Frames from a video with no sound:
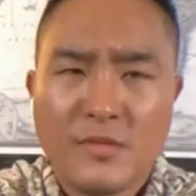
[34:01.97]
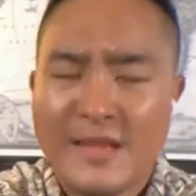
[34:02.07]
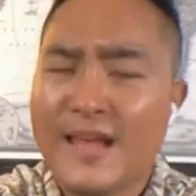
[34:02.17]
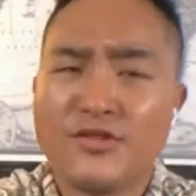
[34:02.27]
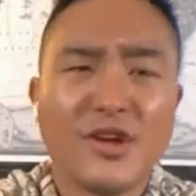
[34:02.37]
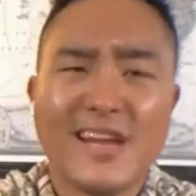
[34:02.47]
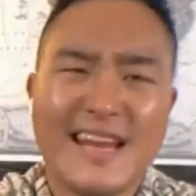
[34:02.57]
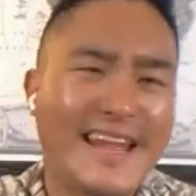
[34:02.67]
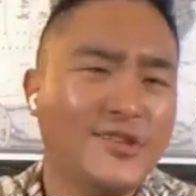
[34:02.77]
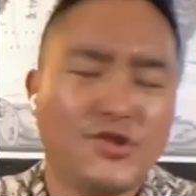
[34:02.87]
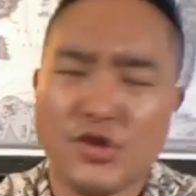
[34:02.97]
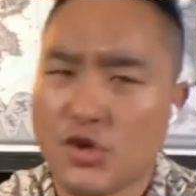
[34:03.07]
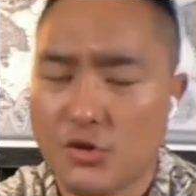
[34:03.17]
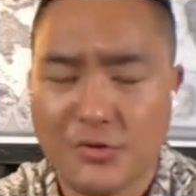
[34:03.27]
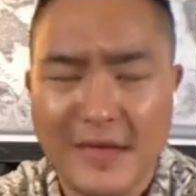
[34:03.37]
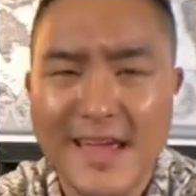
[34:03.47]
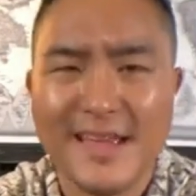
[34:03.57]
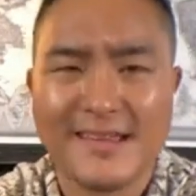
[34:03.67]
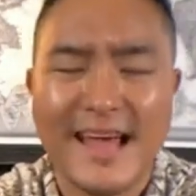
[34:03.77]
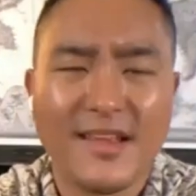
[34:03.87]
That's not an insecure
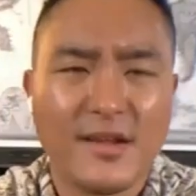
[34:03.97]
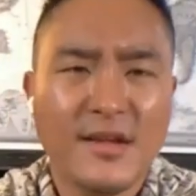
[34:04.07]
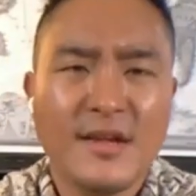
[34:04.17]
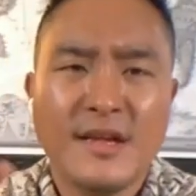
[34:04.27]
thing. That